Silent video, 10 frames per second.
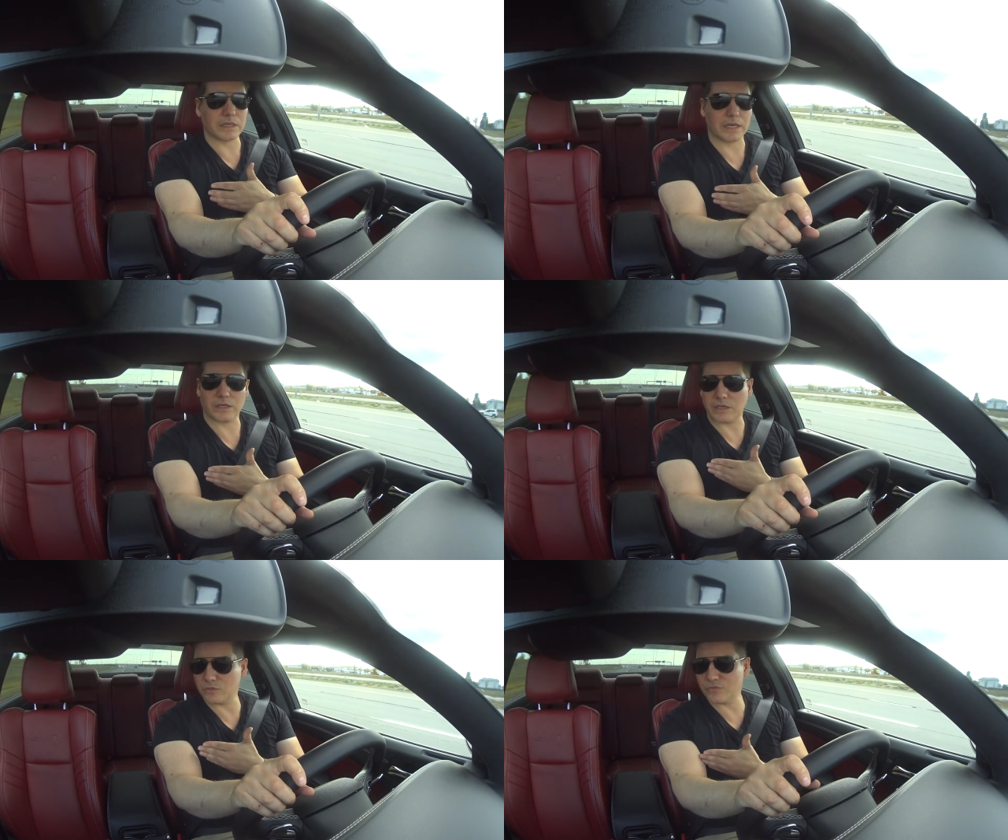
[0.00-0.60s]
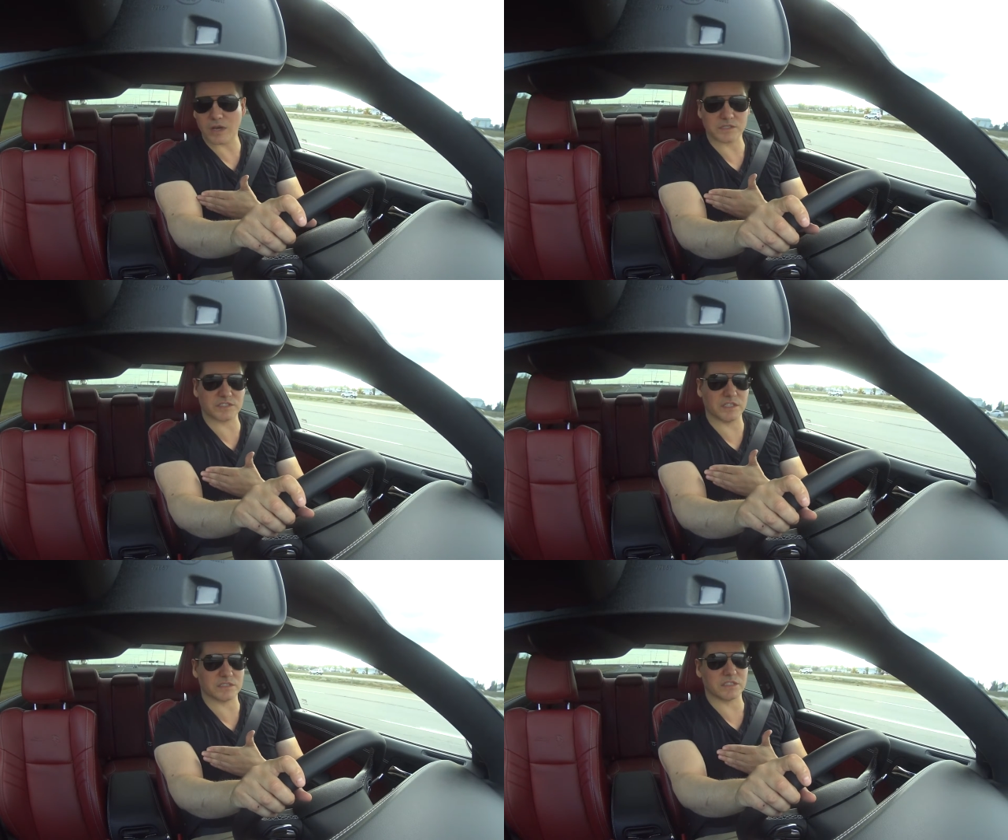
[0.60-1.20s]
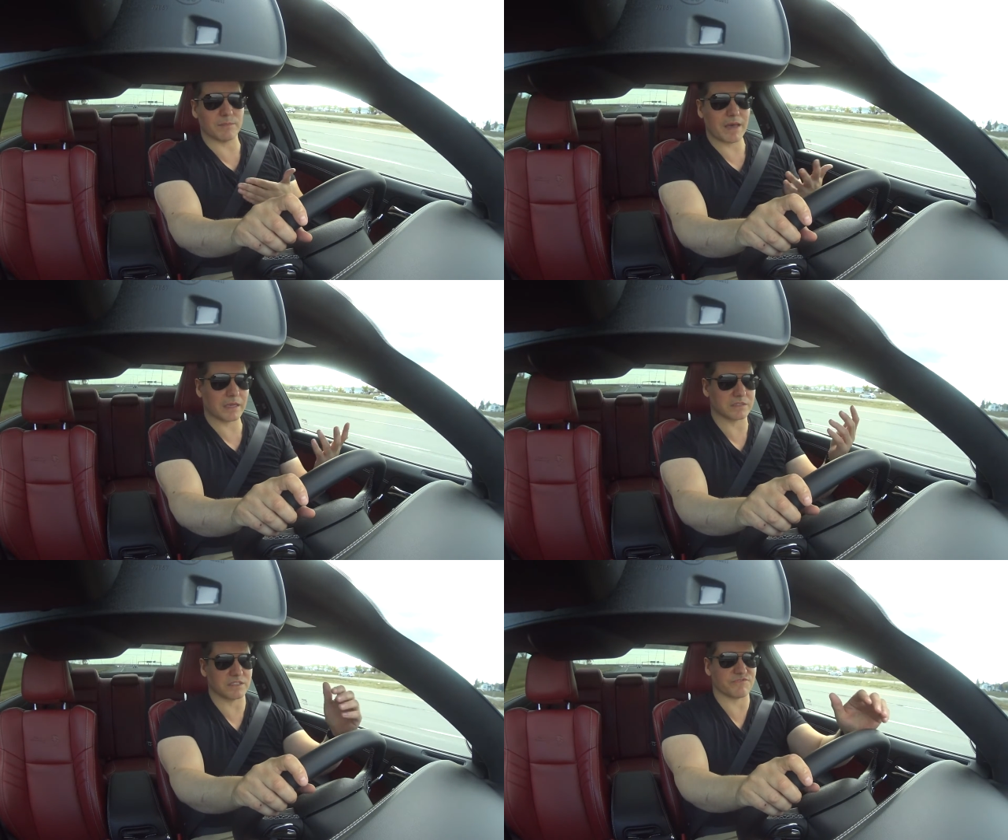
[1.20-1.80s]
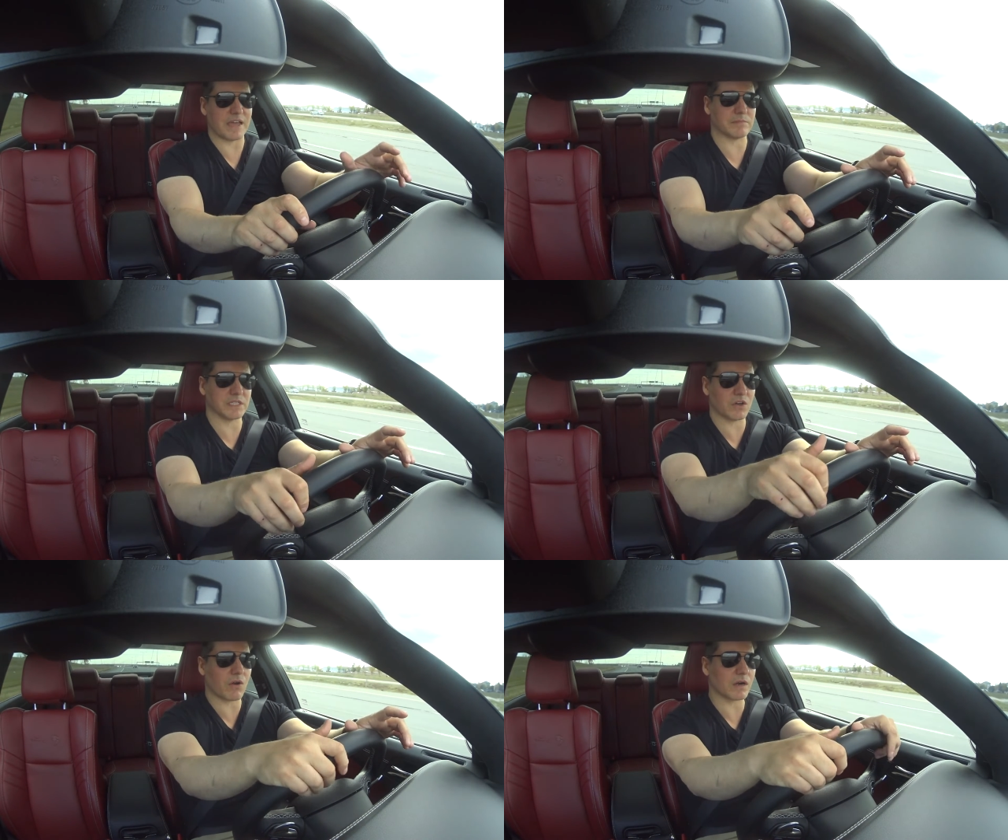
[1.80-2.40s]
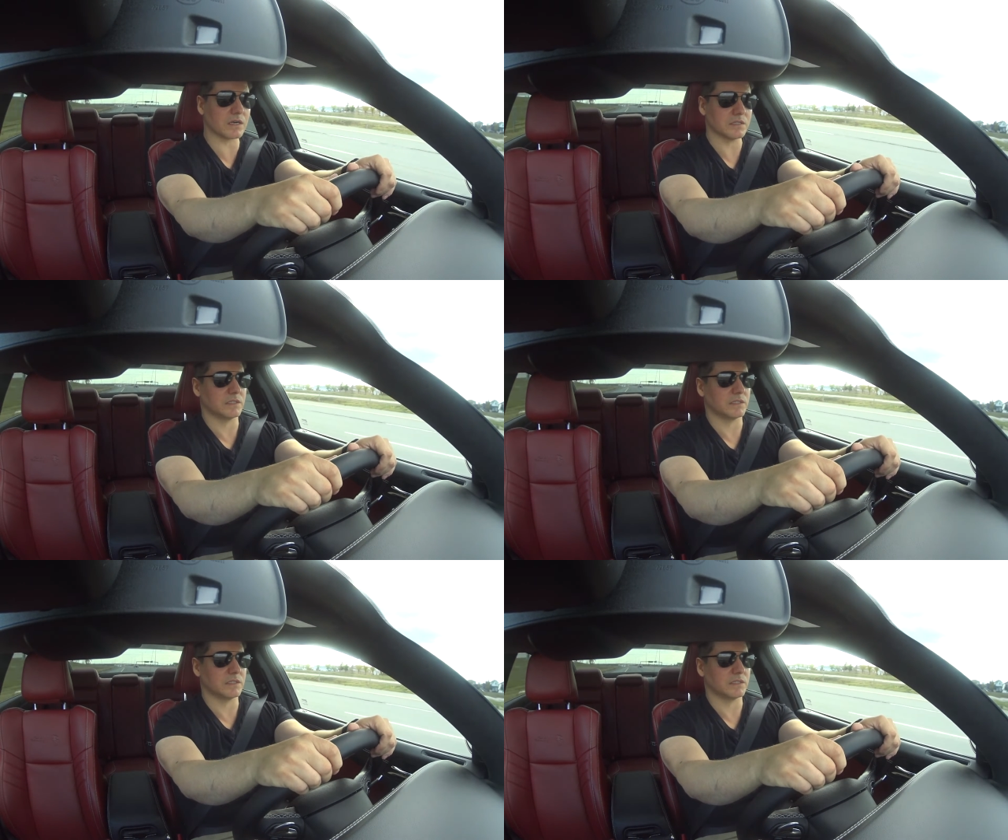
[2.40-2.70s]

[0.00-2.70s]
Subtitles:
and you've got seats in the back, it's a family car,